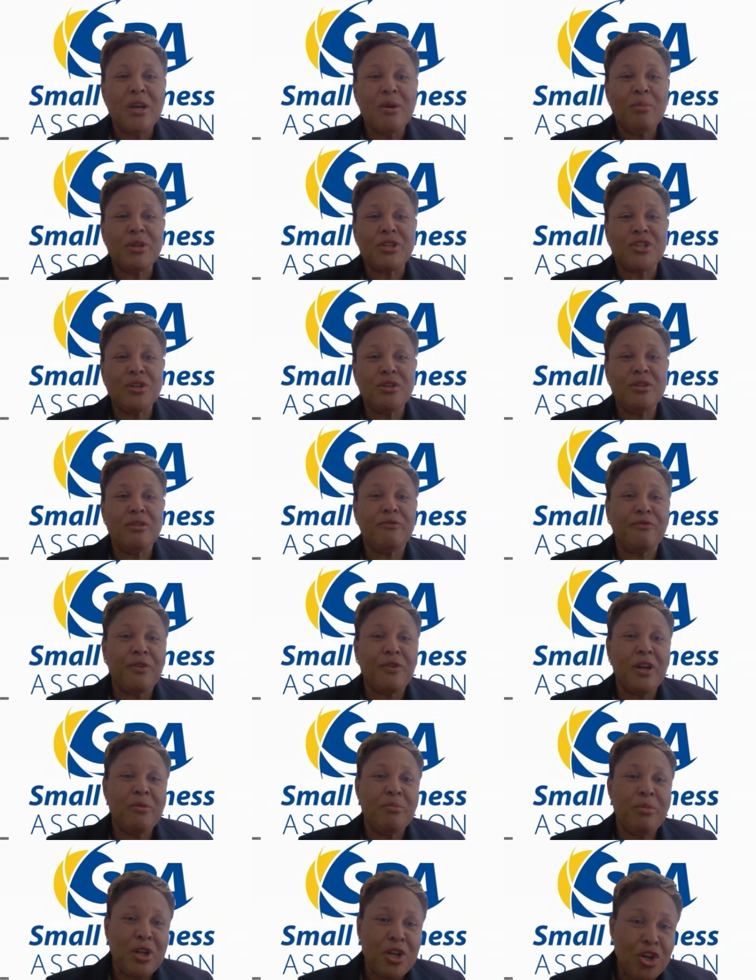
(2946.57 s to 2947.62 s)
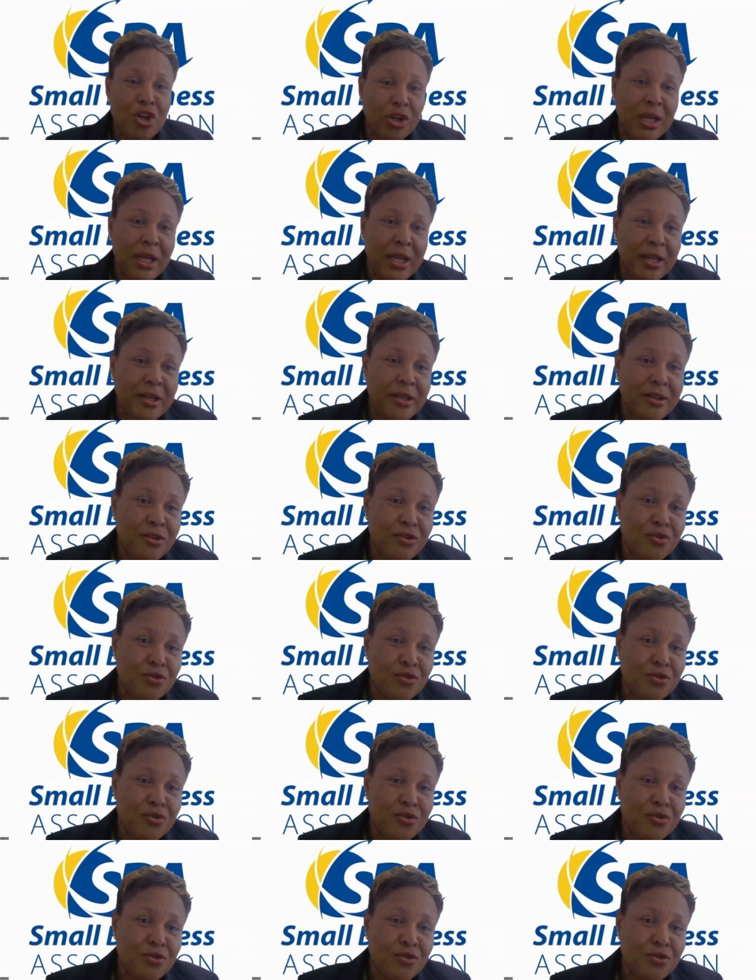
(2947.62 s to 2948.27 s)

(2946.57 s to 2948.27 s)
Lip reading: but shouldn't the fund be looking